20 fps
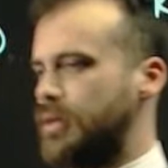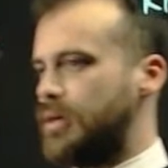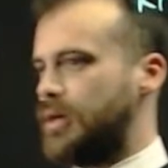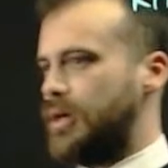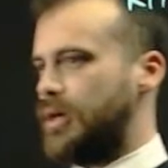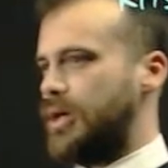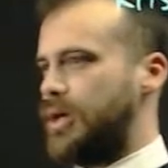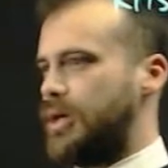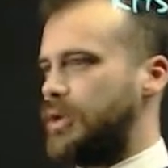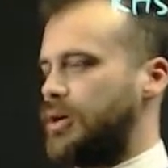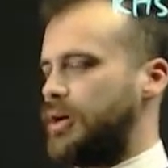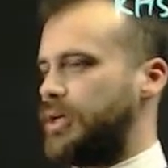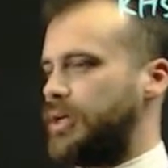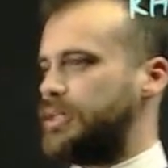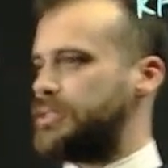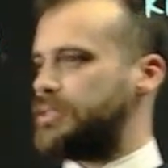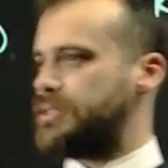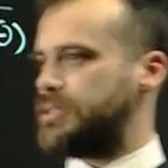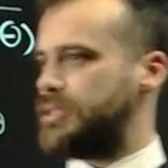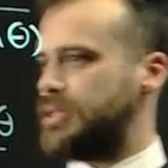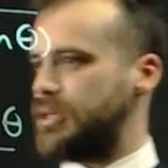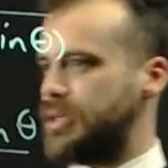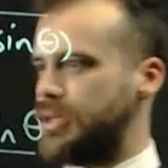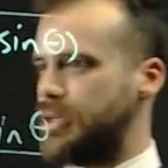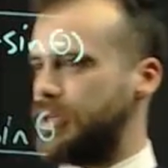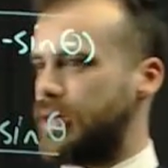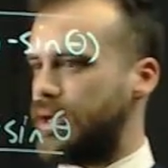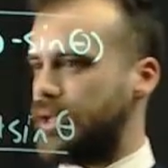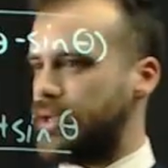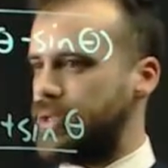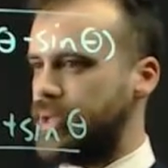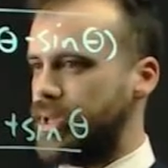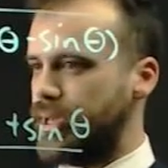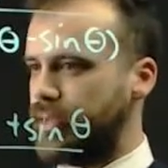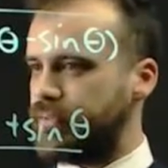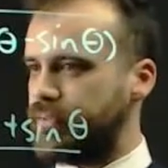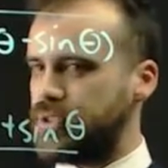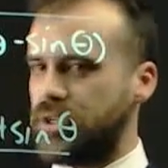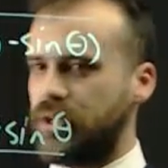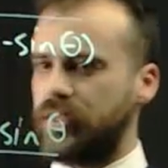And I can see
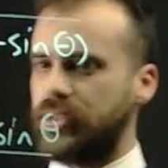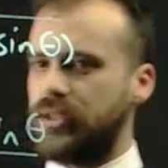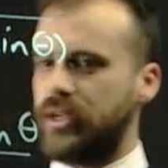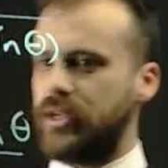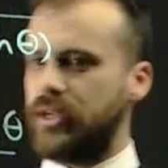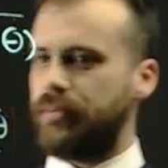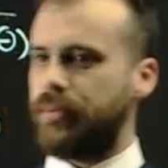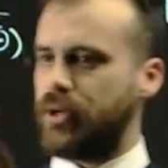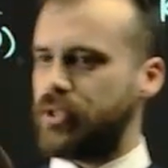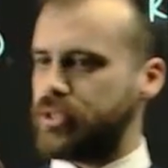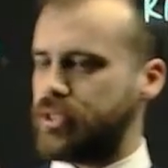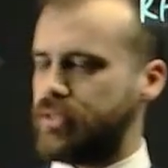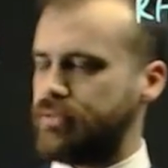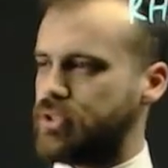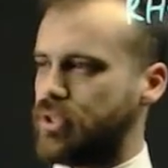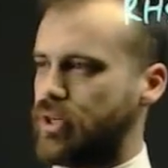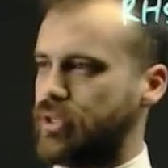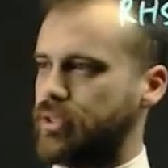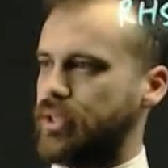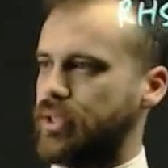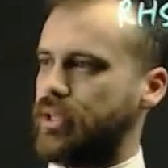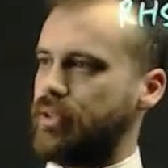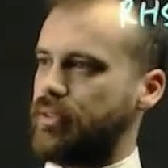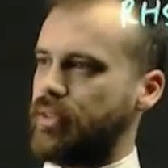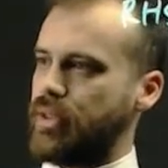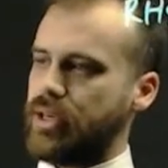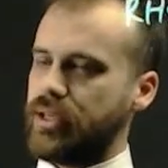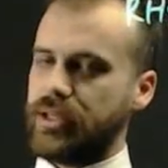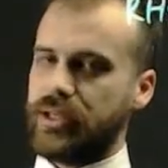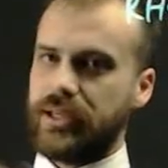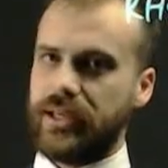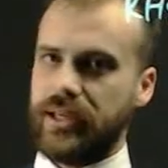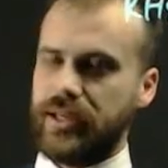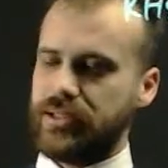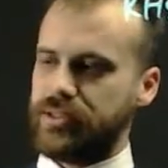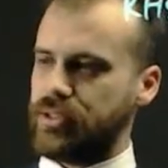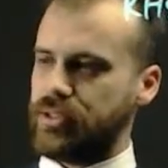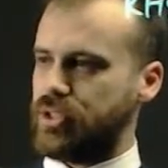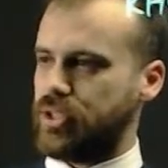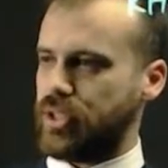negative sine theta, positive sine theta, they're going to
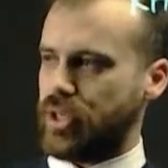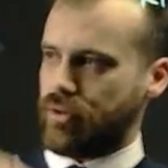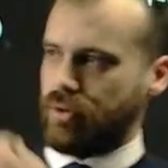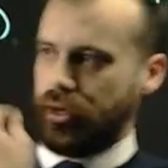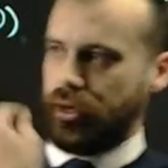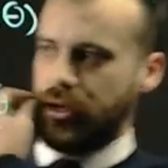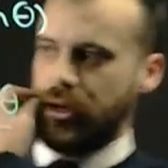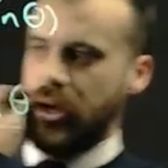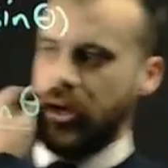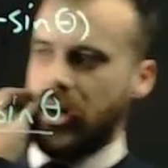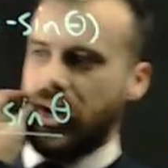cancel each other out.